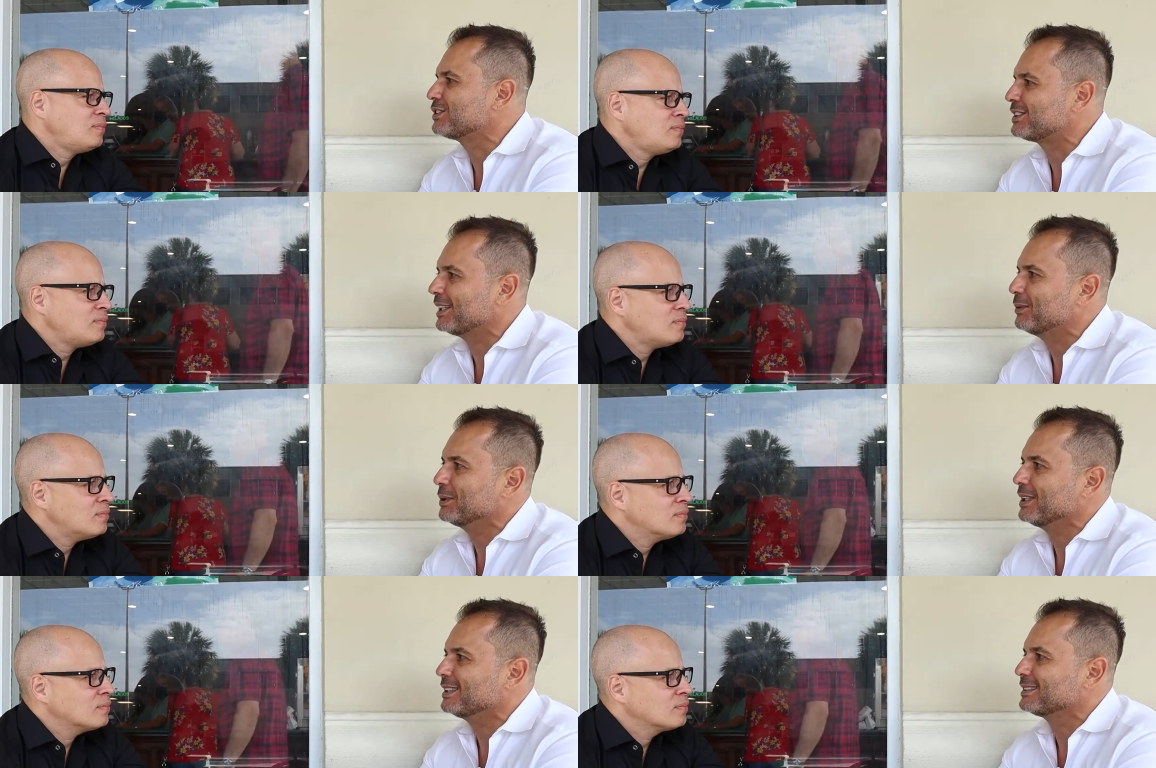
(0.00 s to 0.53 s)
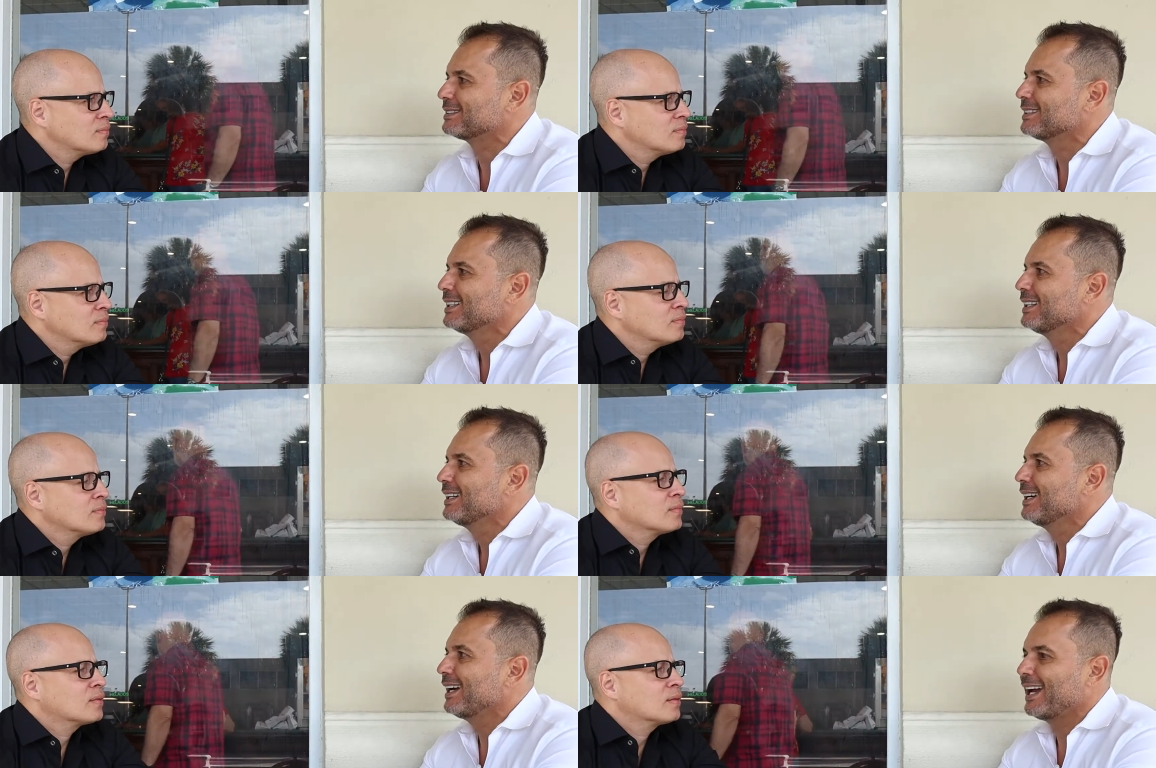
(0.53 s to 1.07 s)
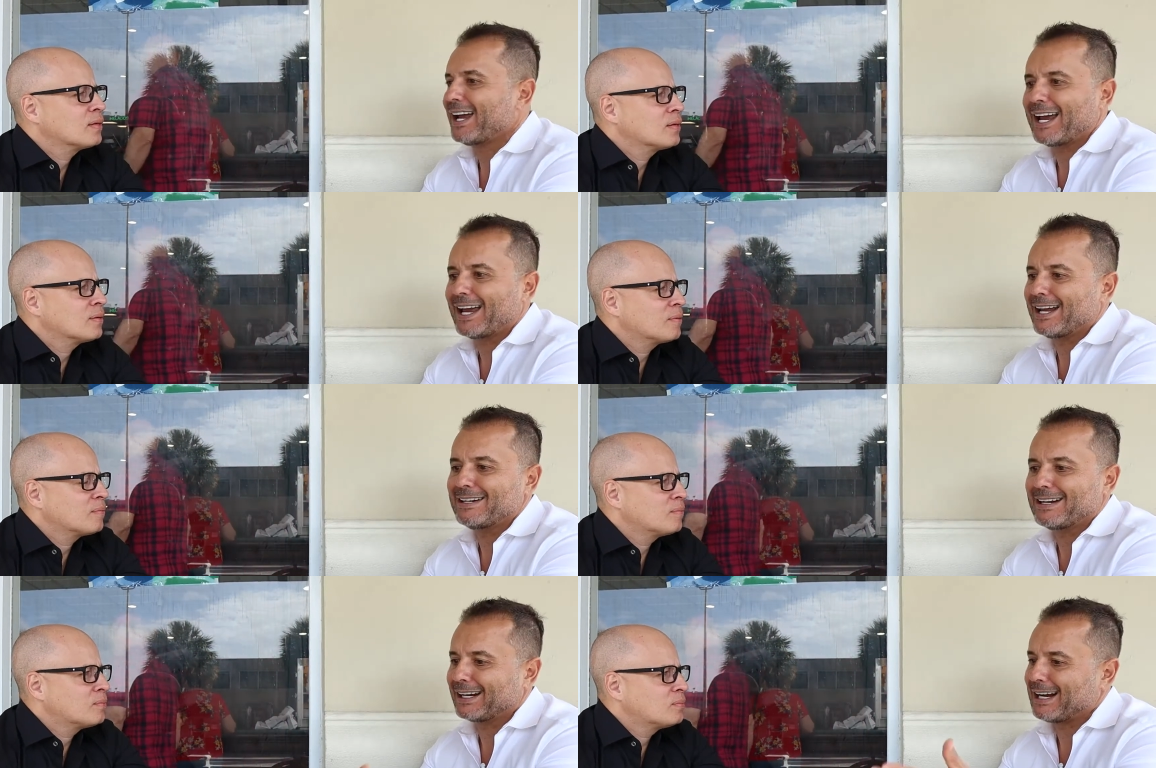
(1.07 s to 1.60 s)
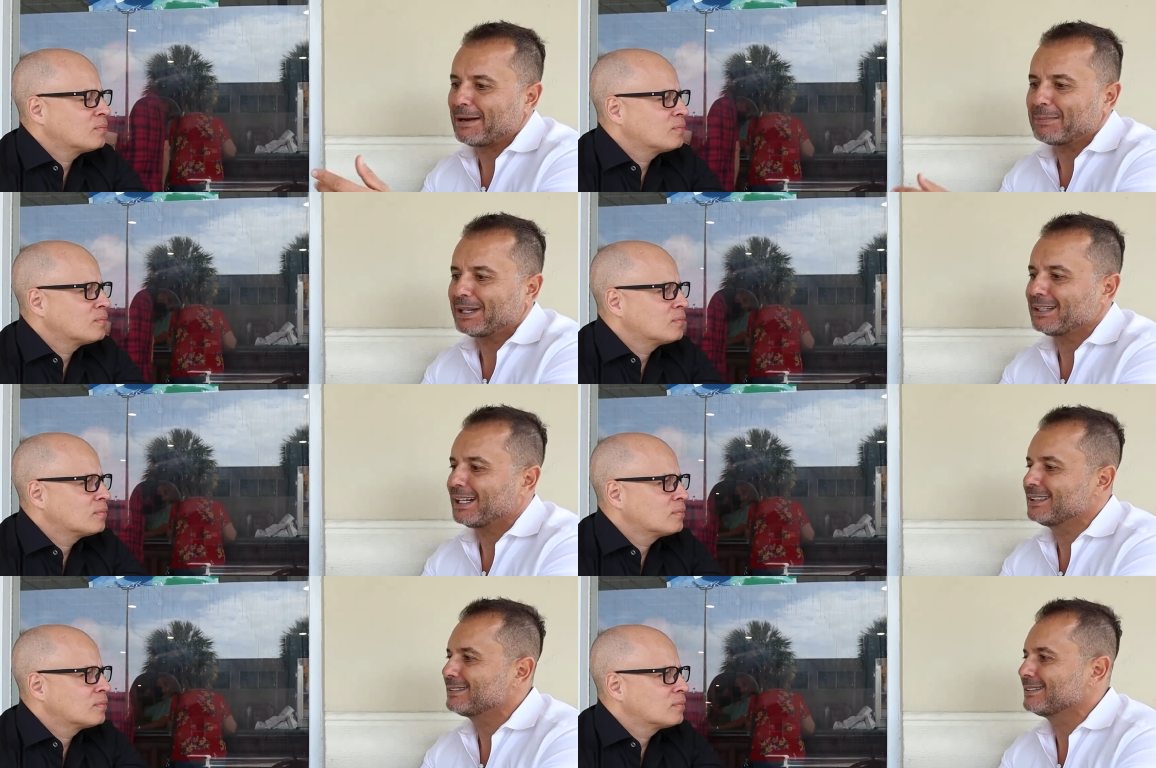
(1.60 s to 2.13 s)
Speaker 1: estate with us?" Mm. And I got
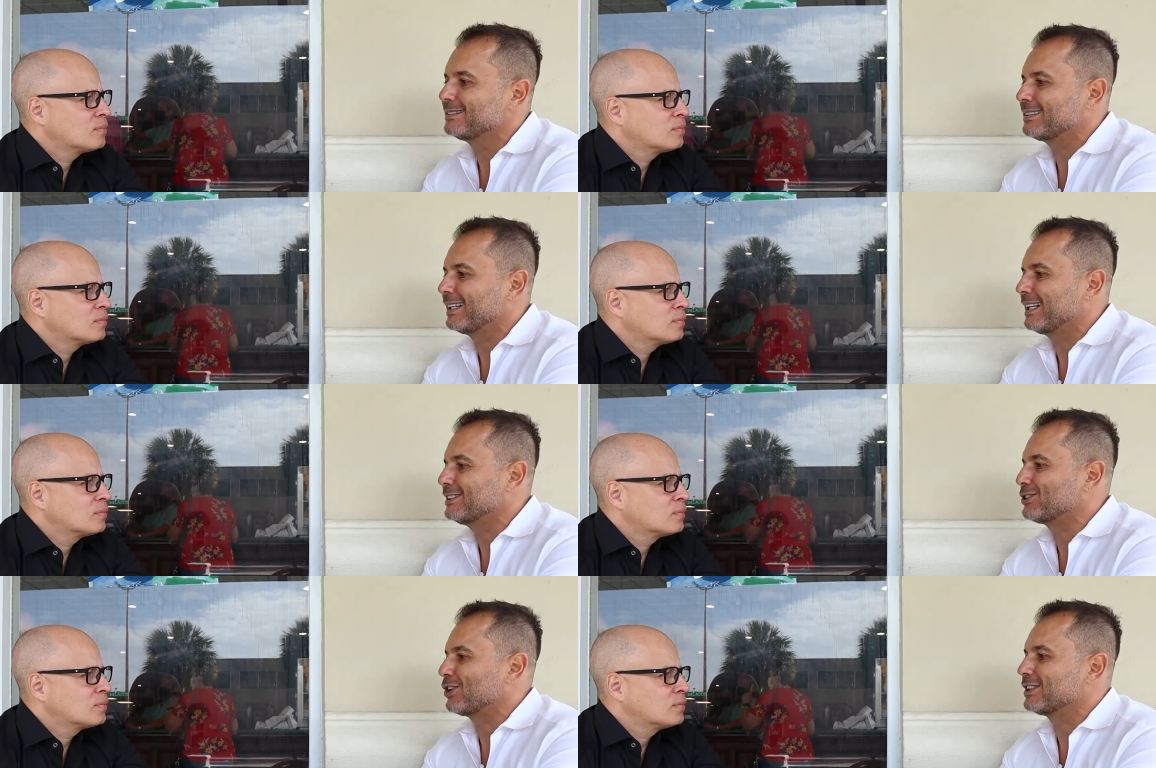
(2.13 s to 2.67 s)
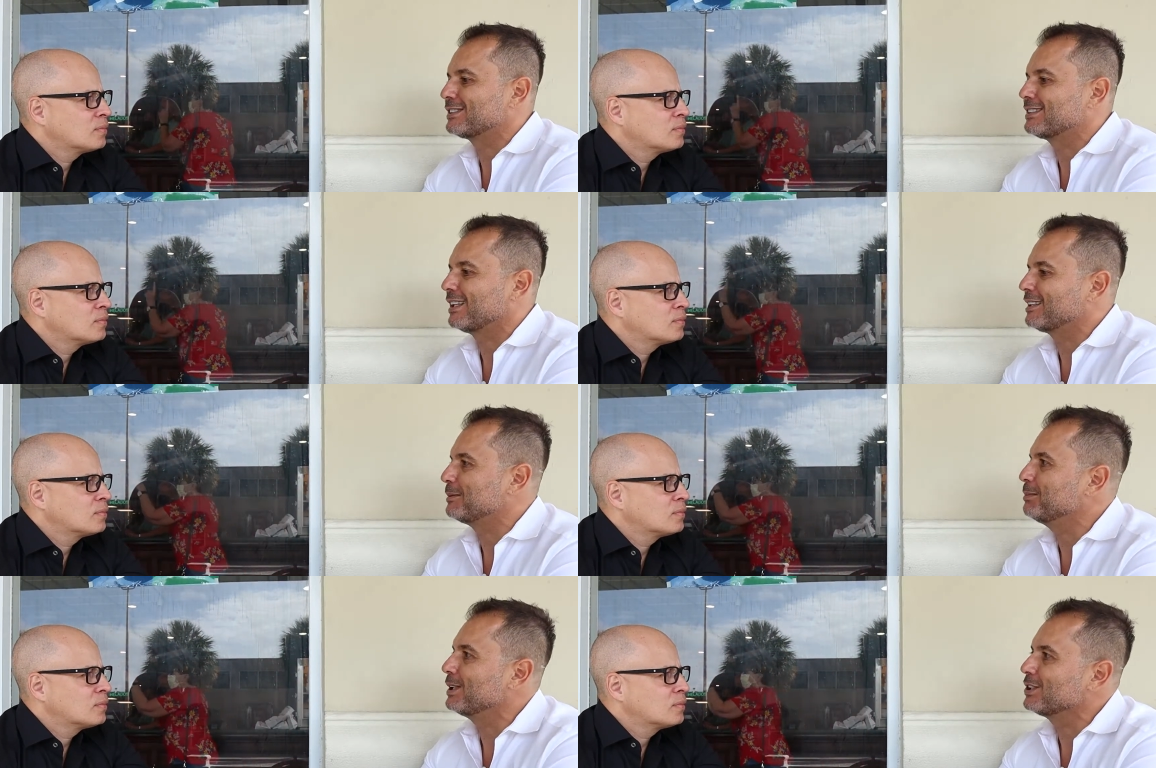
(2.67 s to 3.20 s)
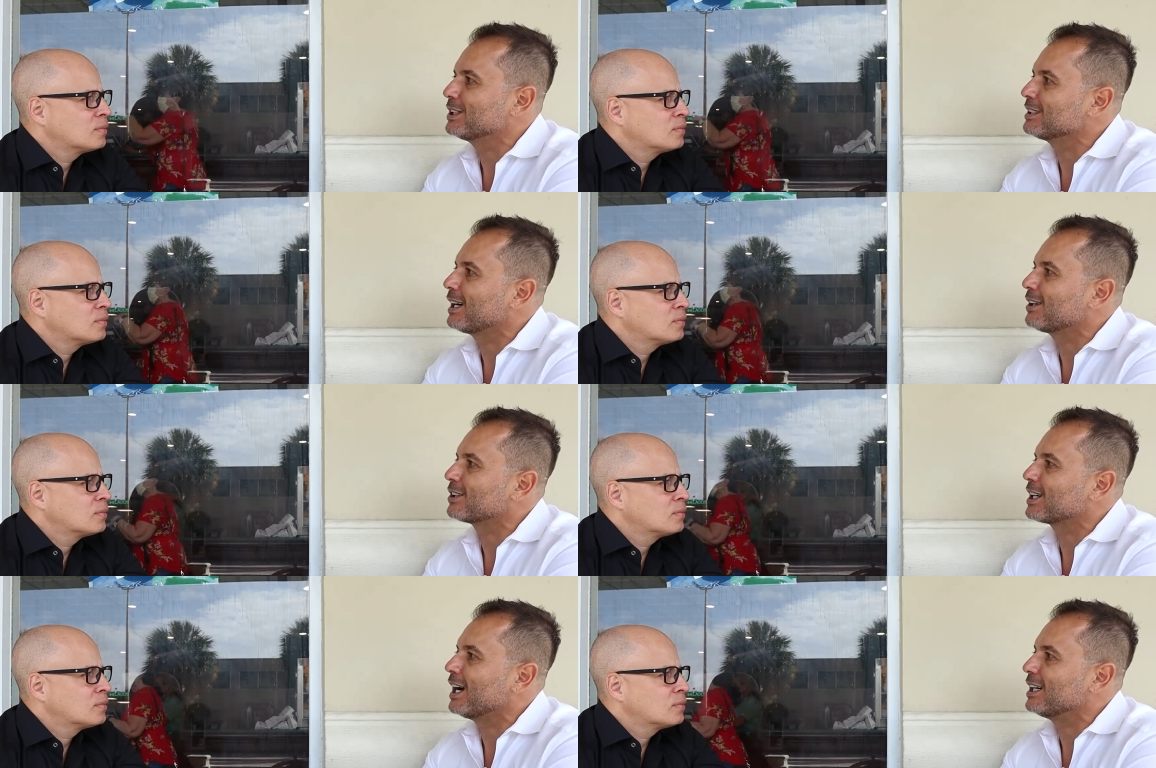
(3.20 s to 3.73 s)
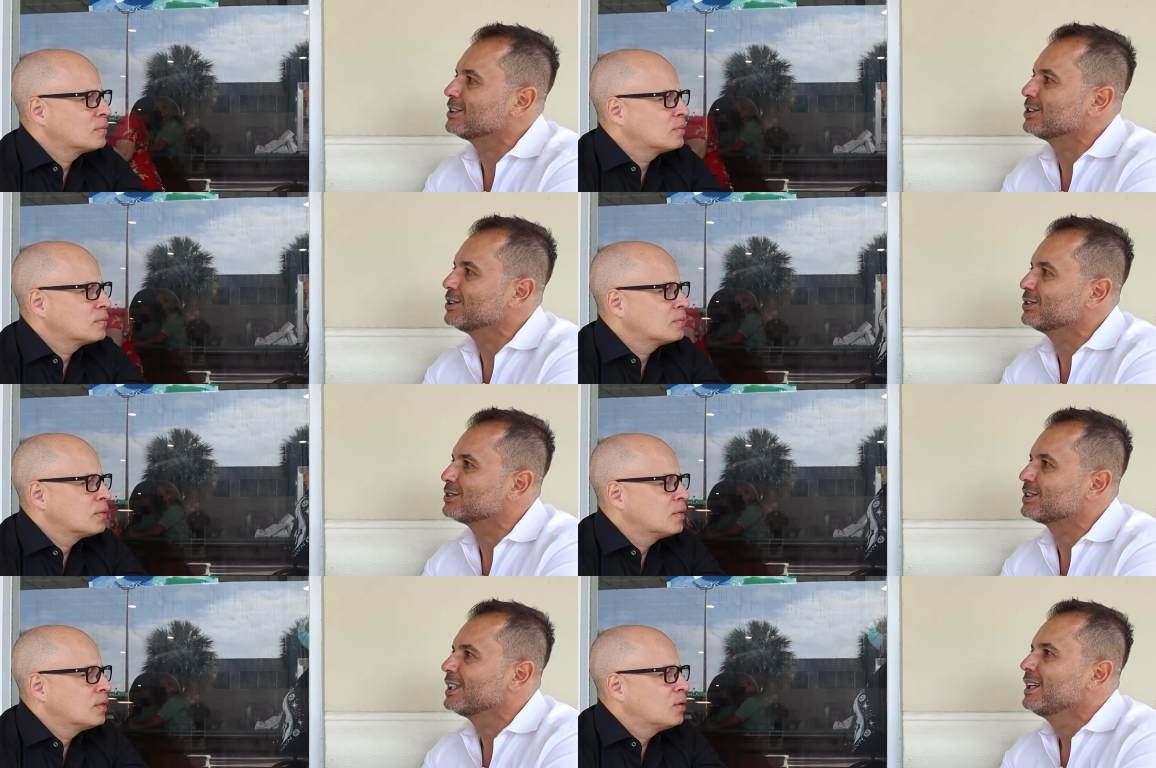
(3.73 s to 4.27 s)
my license and I started selling million dollar
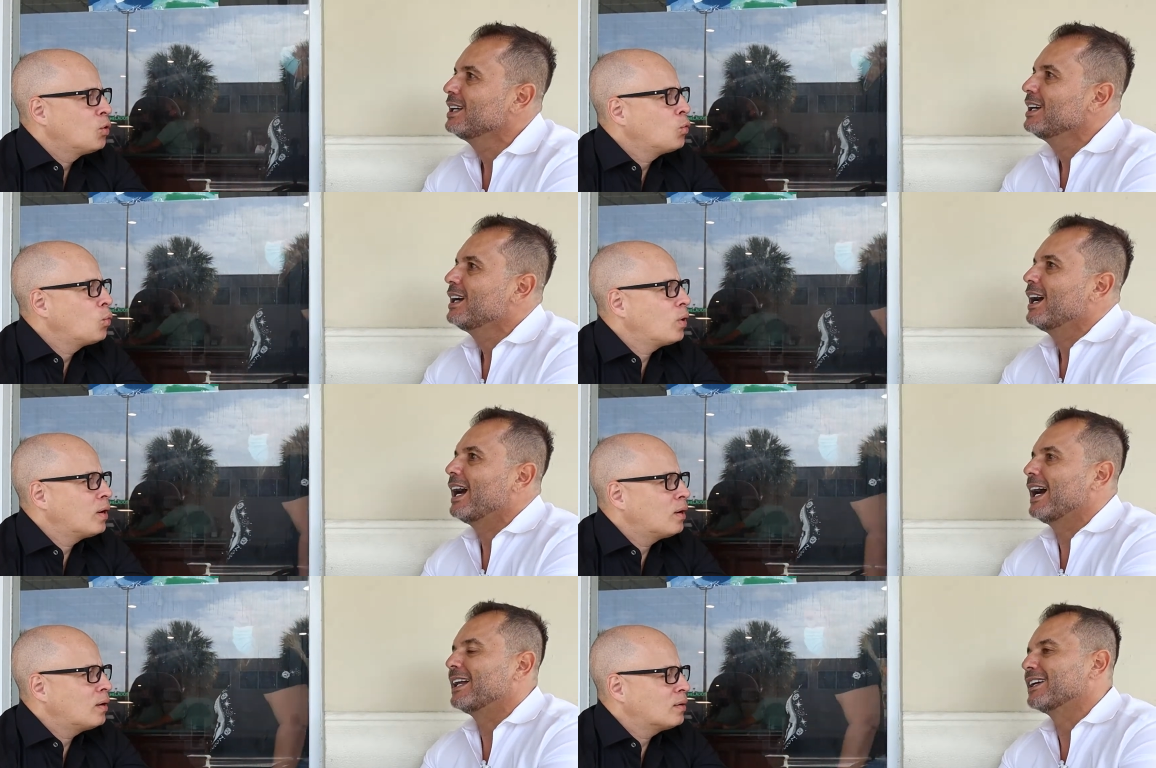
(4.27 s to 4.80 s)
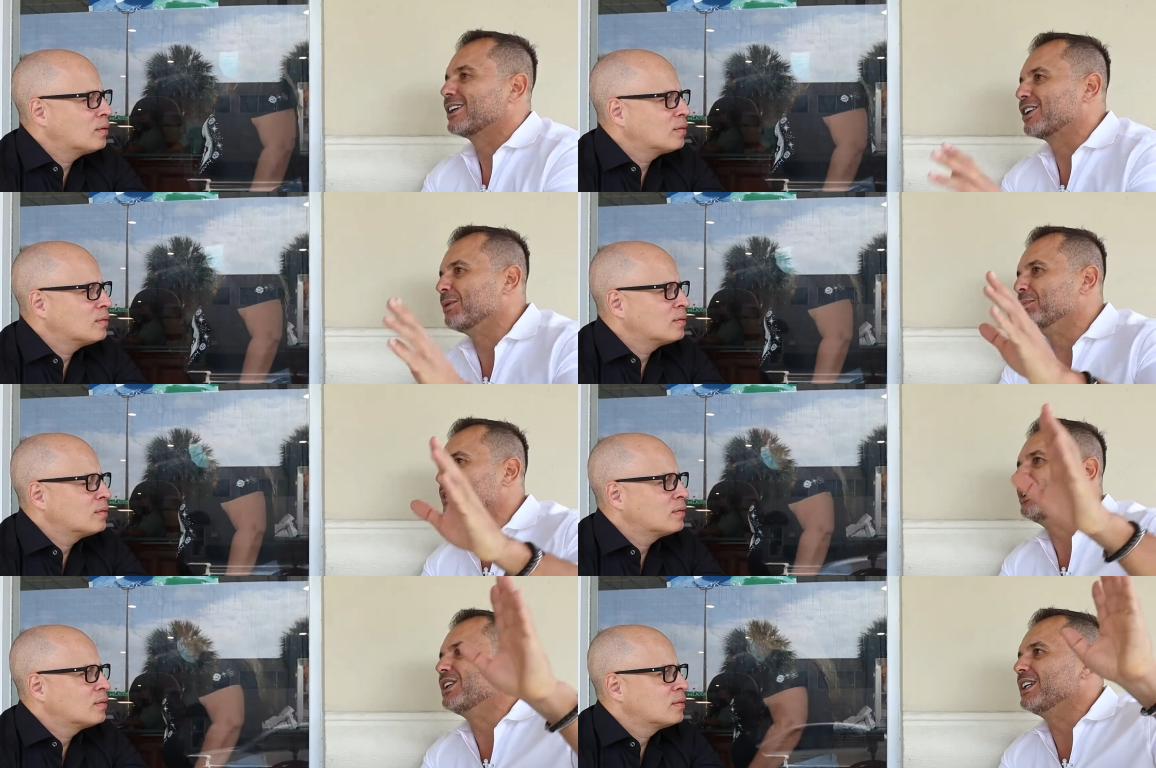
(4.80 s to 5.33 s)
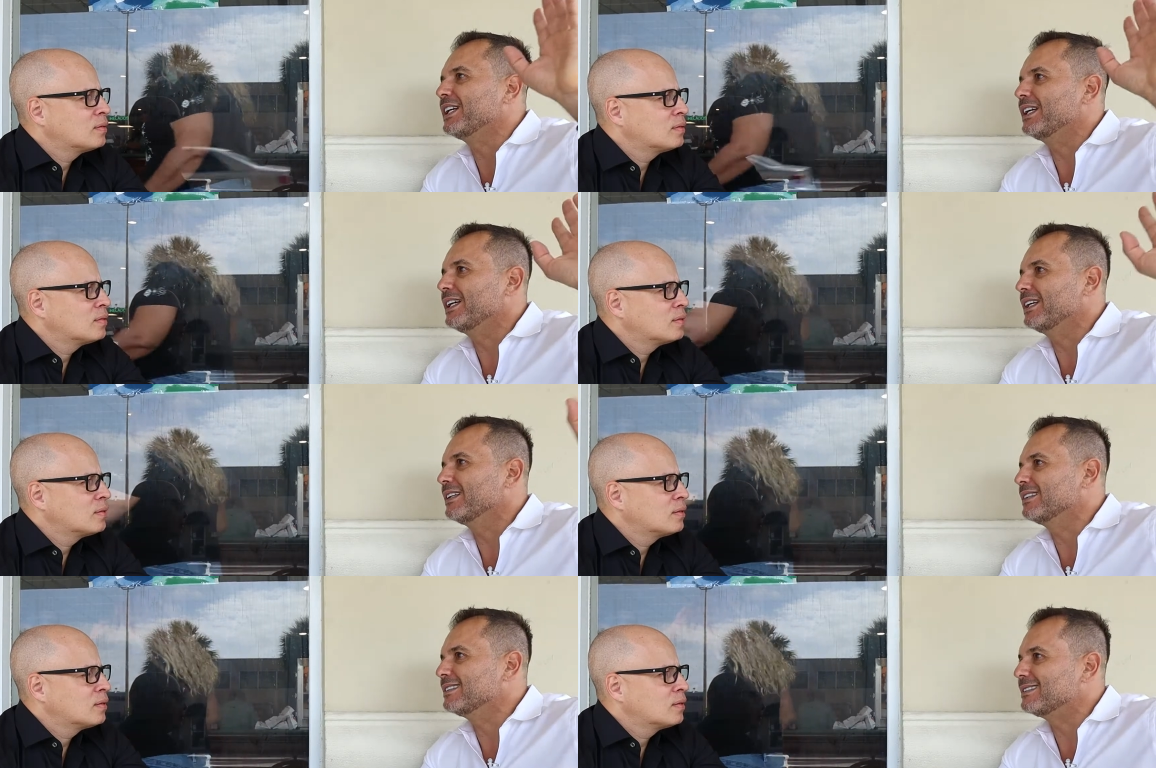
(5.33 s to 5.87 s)
condos at a community